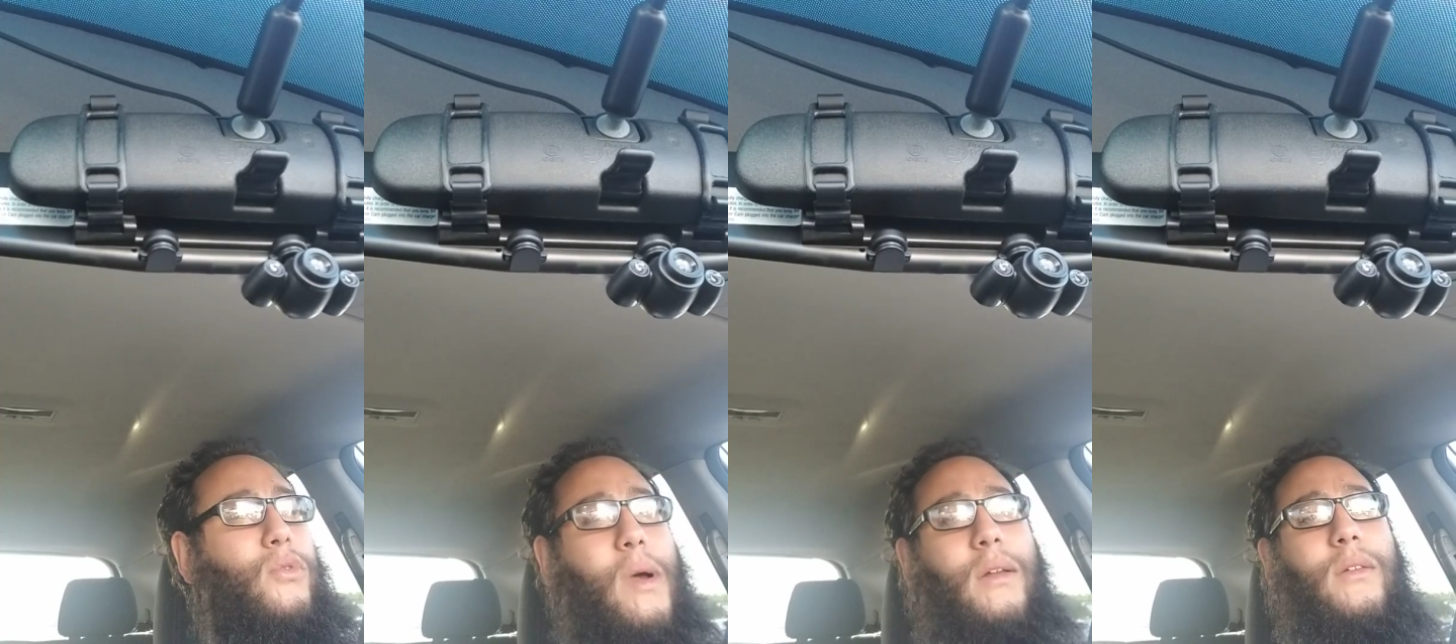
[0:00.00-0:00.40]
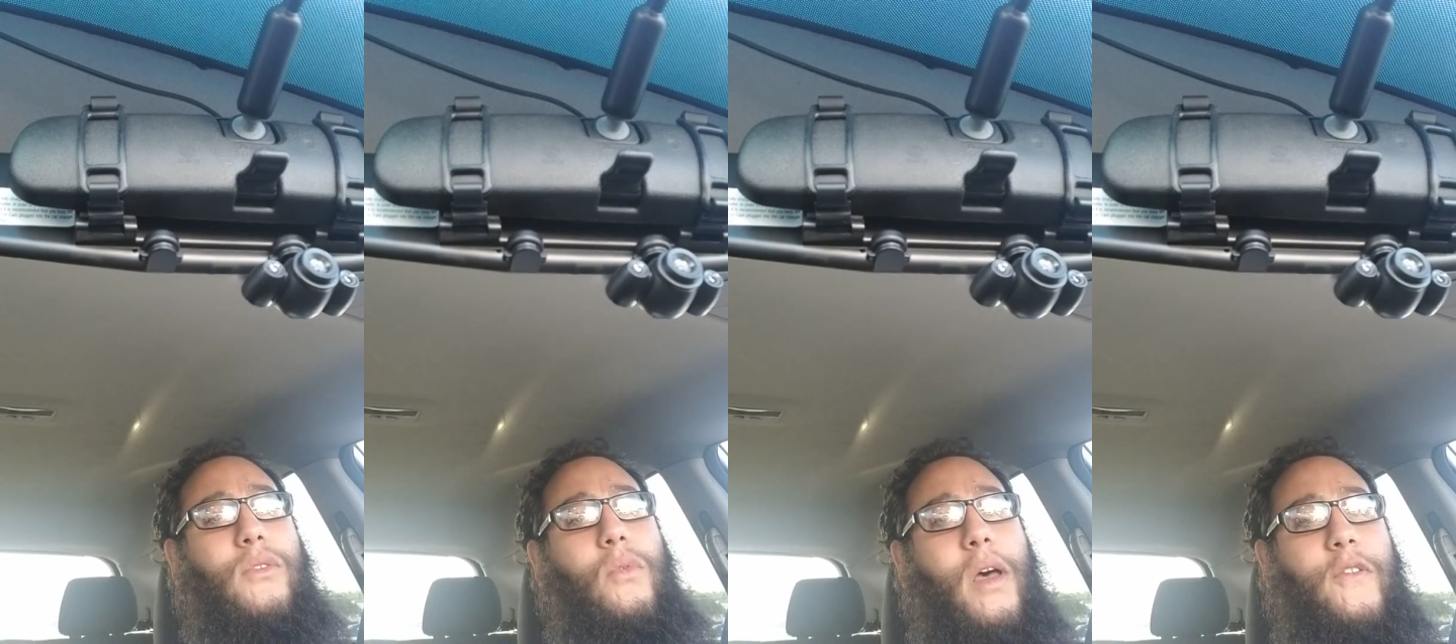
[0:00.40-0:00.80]
throughout
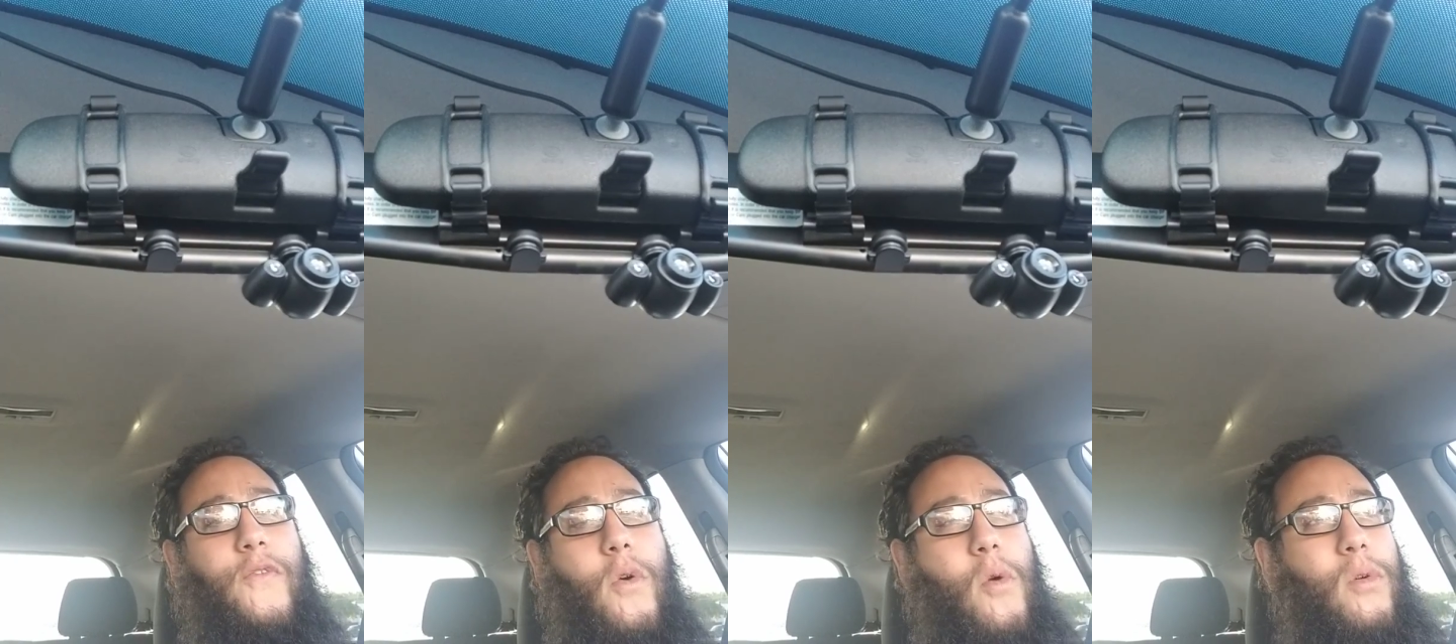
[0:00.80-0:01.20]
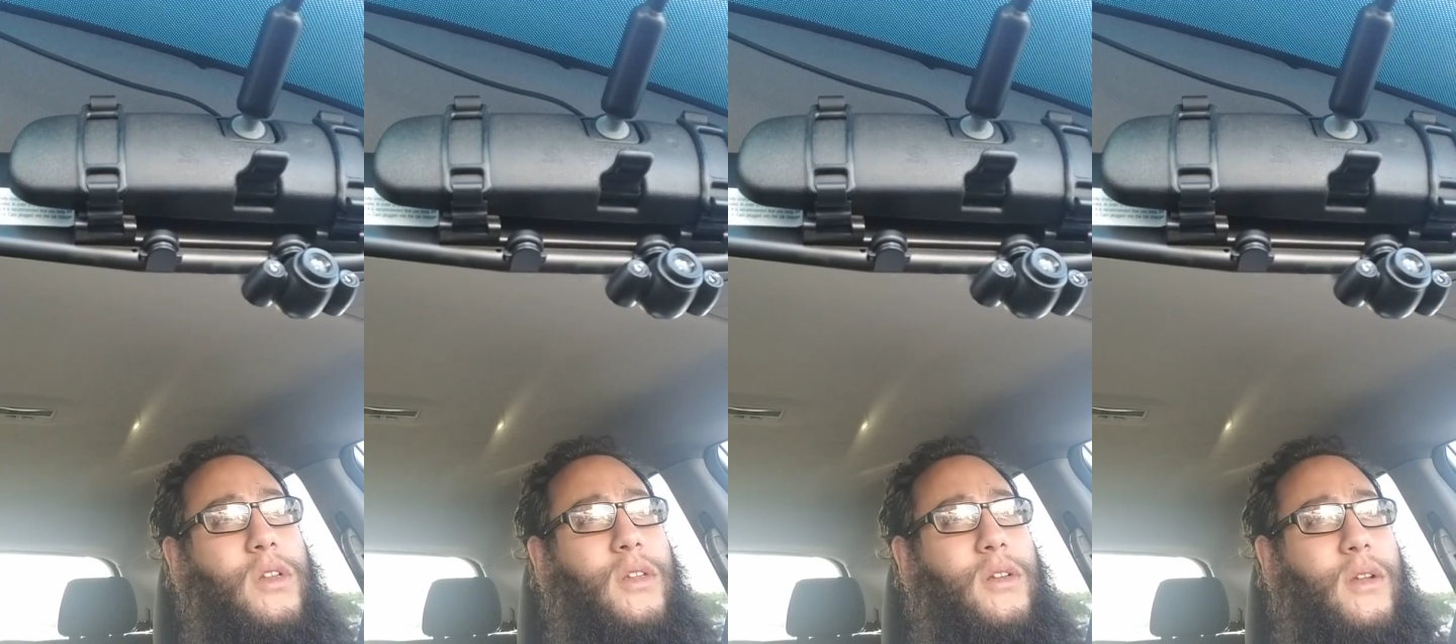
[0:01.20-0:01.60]
throughout the four
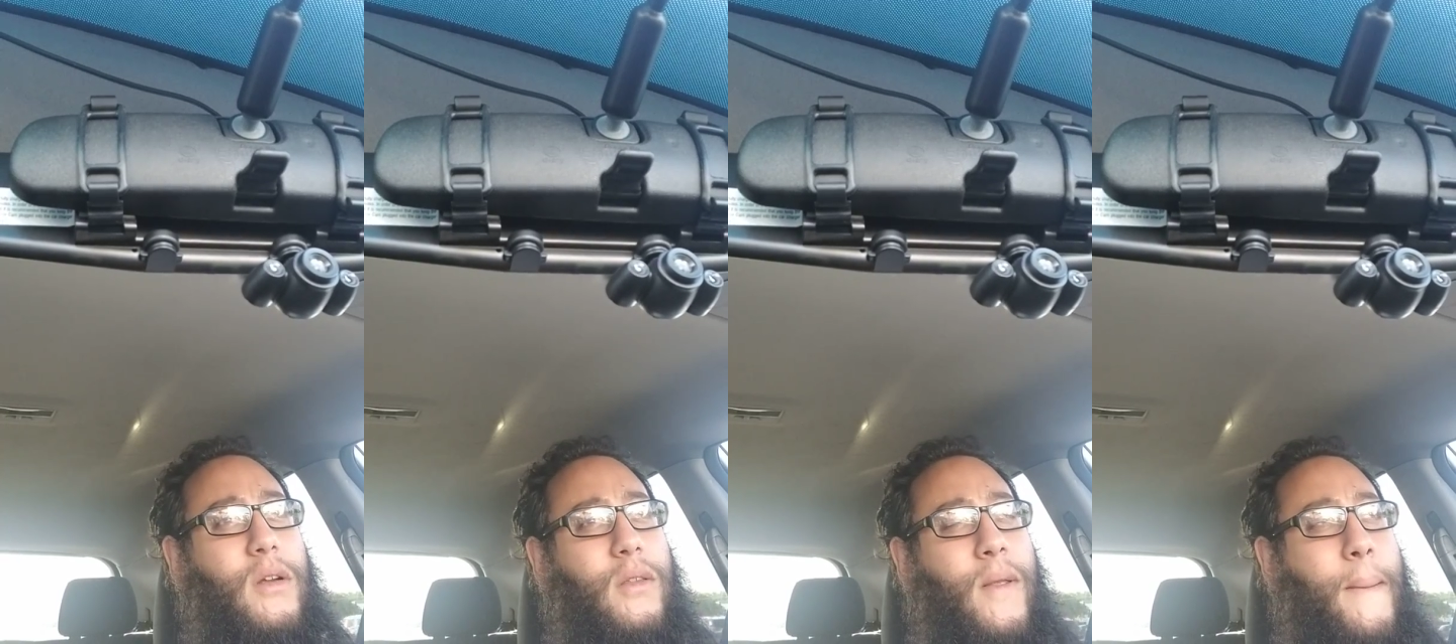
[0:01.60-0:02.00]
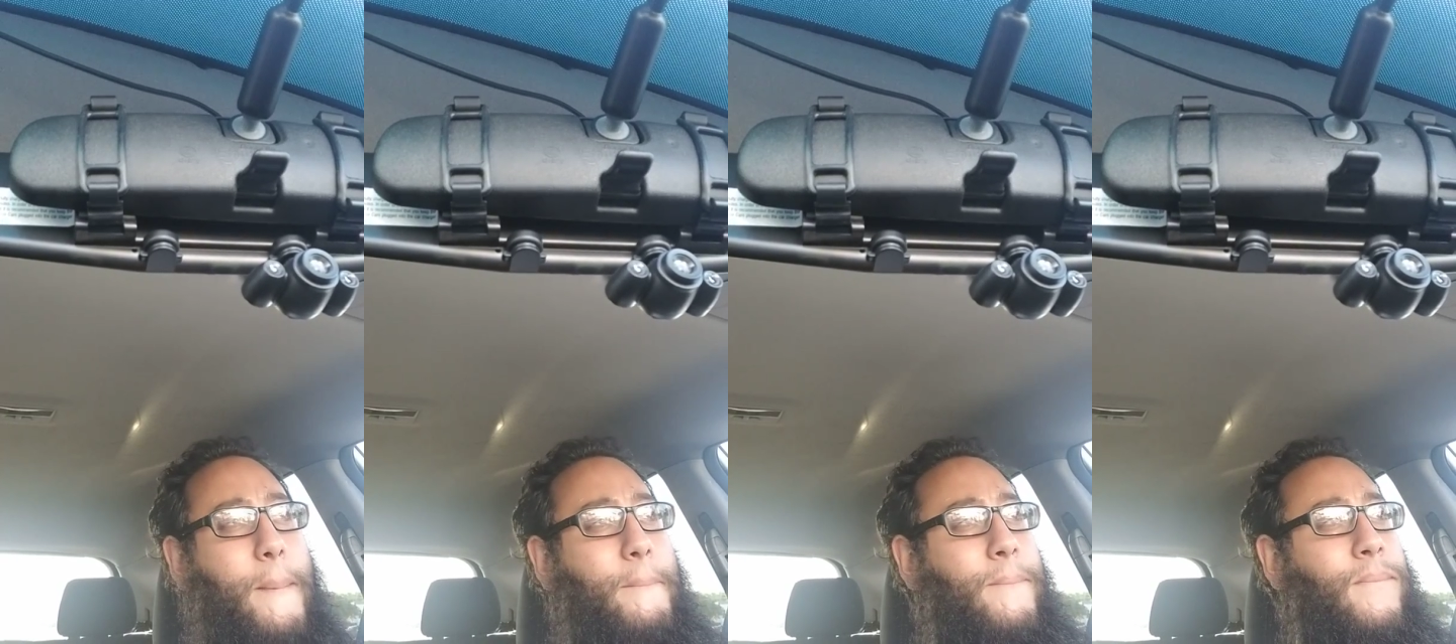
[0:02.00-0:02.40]
corners of this earth.
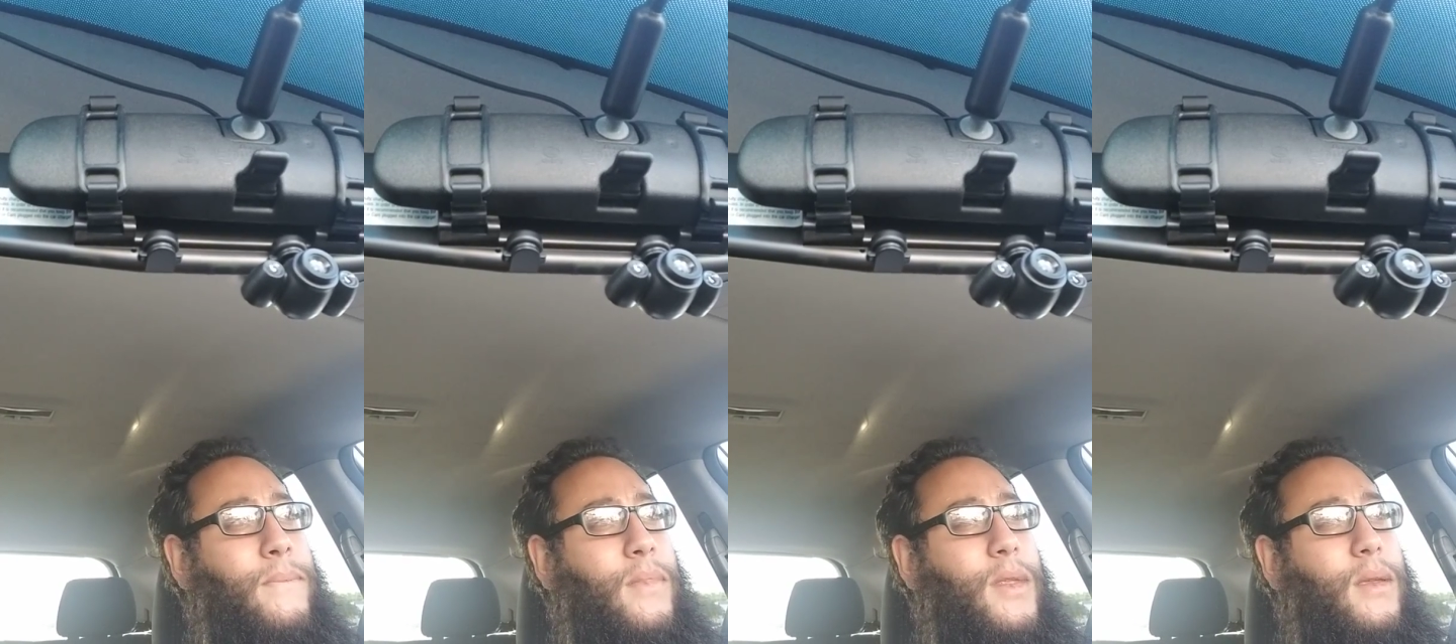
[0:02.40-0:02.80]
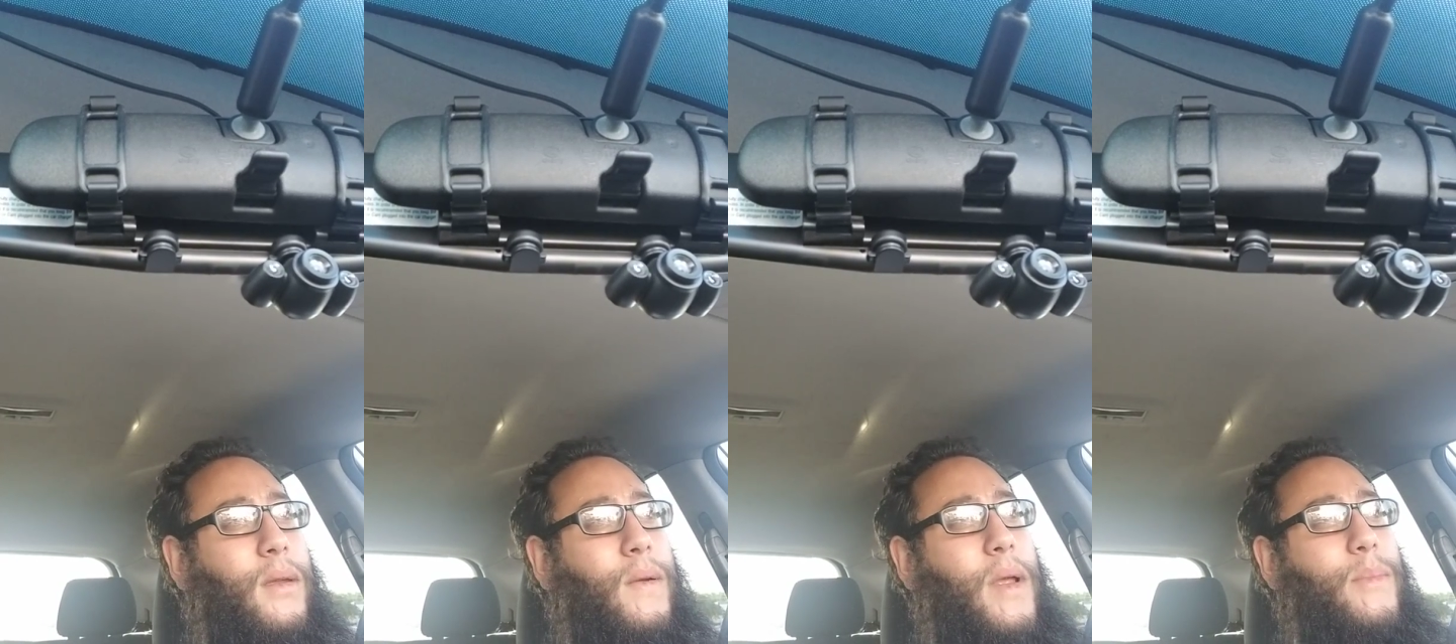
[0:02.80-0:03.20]

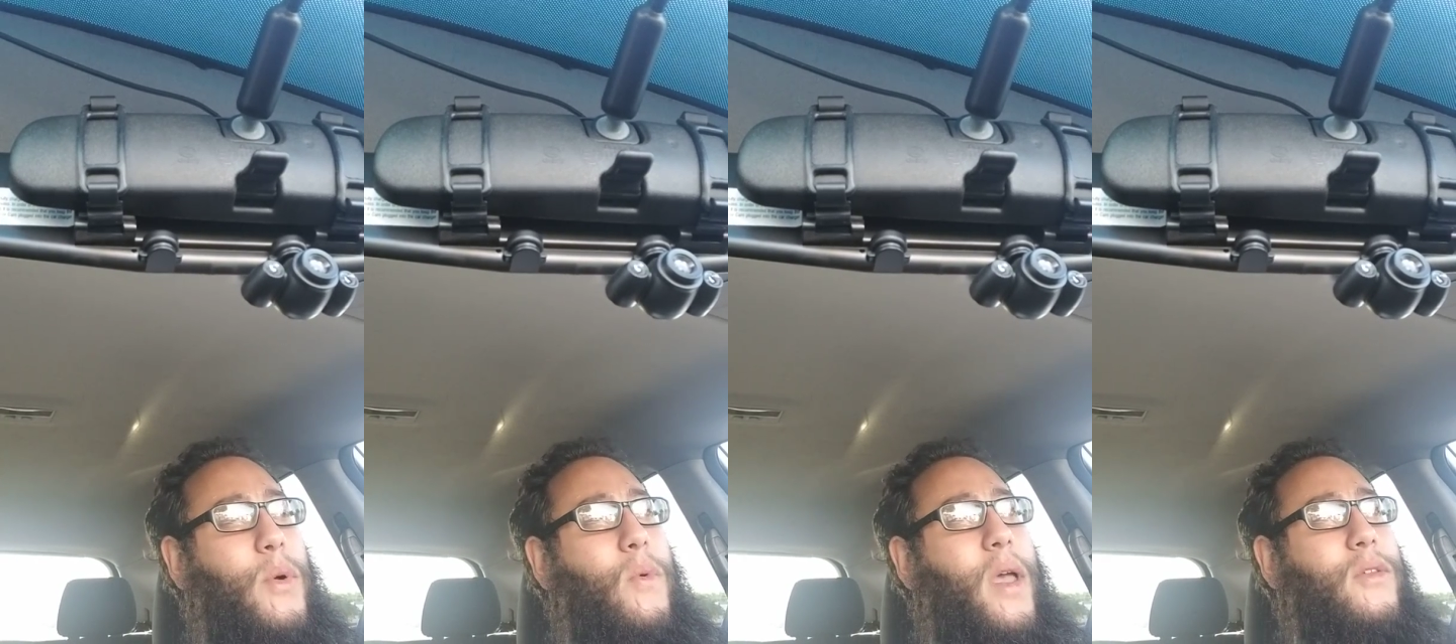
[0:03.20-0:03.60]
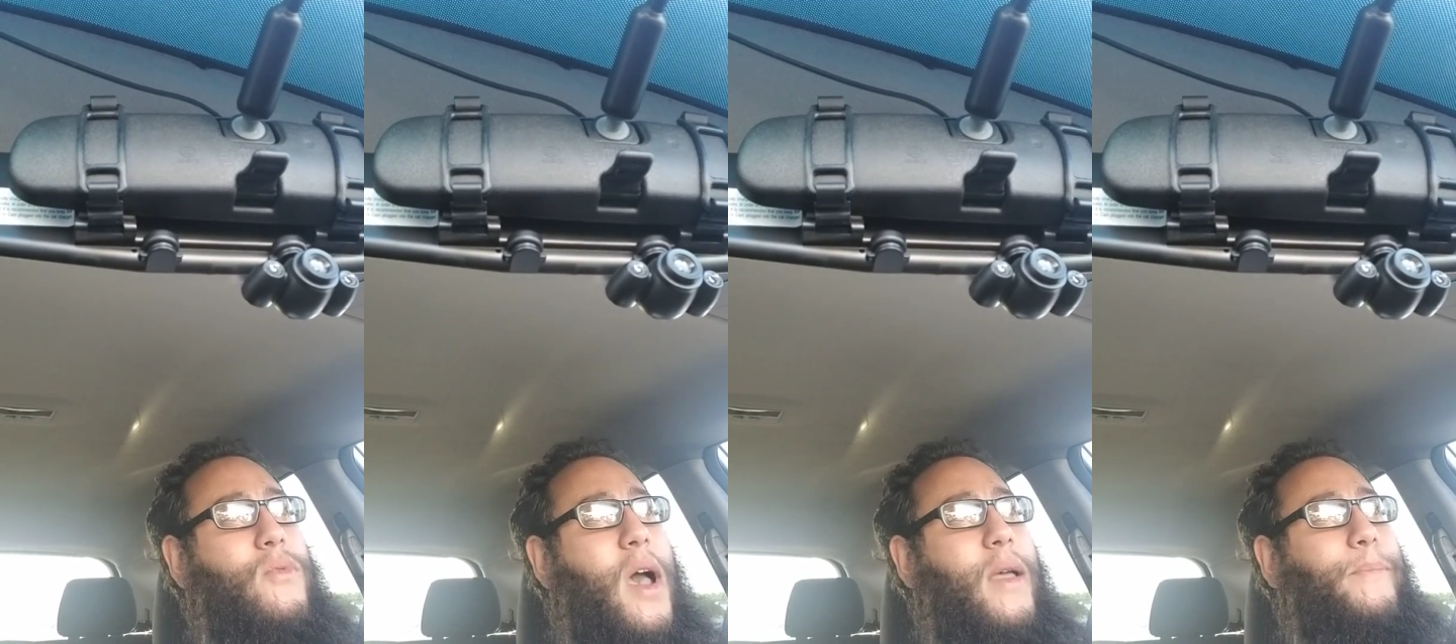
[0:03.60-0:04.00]
All right, but what you
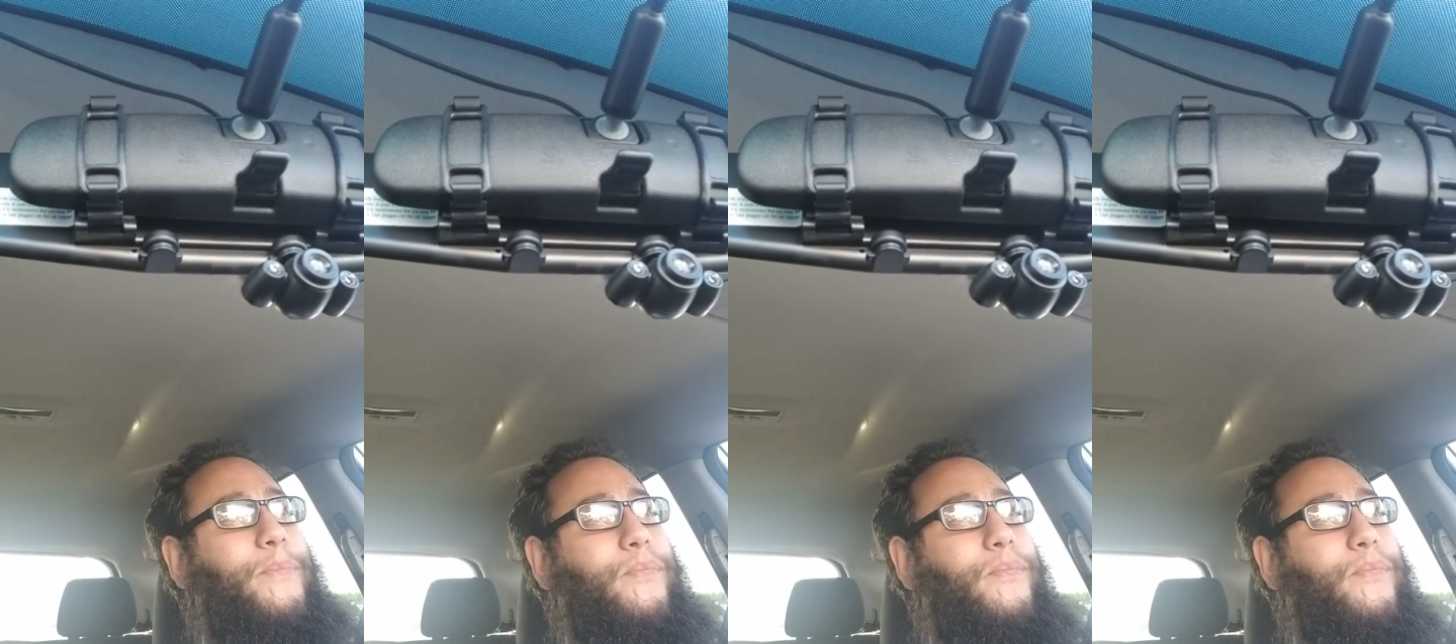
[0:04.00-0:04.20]
got